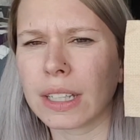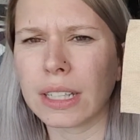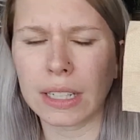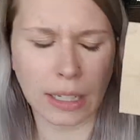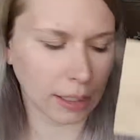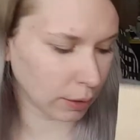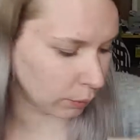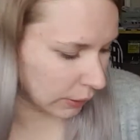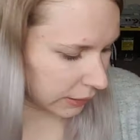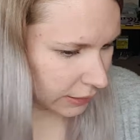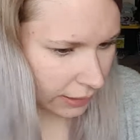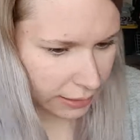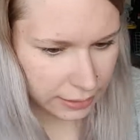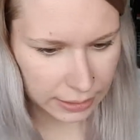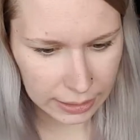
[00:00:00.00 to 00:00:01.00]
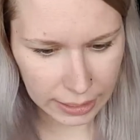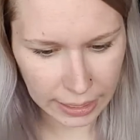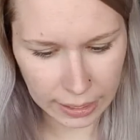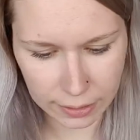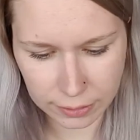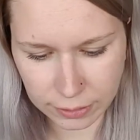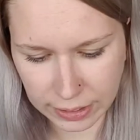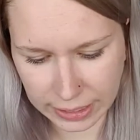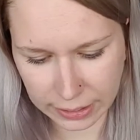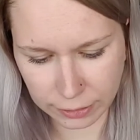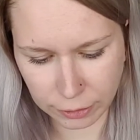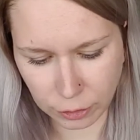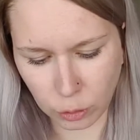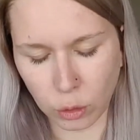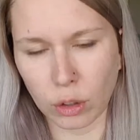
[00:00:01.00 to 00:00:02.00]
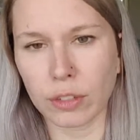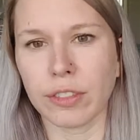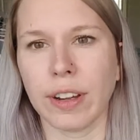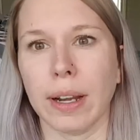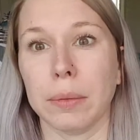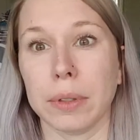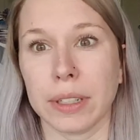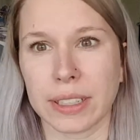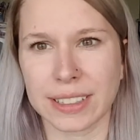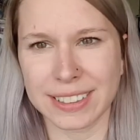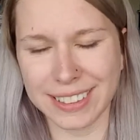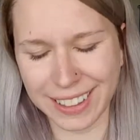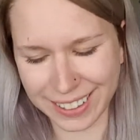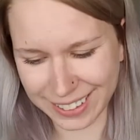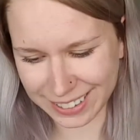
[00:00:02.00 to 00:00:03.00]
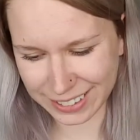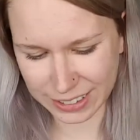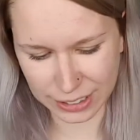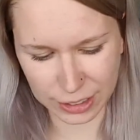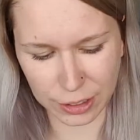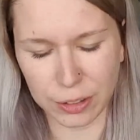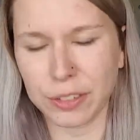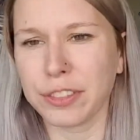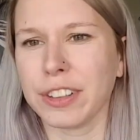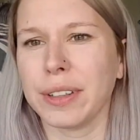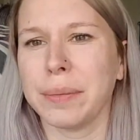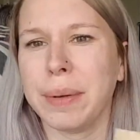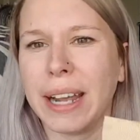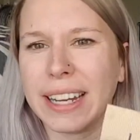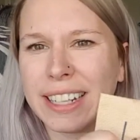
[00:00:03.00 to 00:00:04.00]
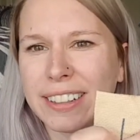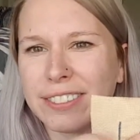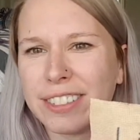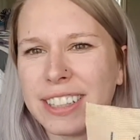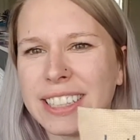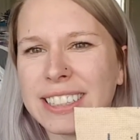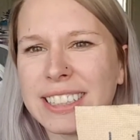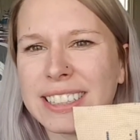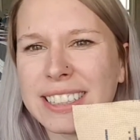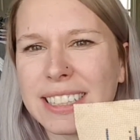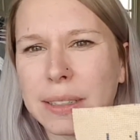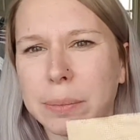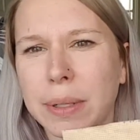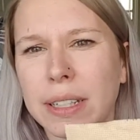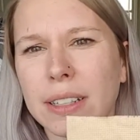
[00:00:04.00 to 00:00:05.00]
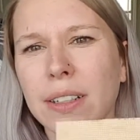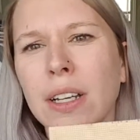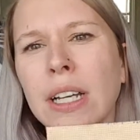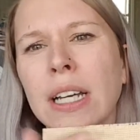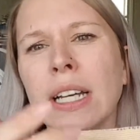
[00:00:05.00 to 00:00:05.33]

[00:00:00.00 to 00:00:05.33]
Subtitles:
Anyways, and then I have like 4 fabrics to go for the backing for this as a little pillow.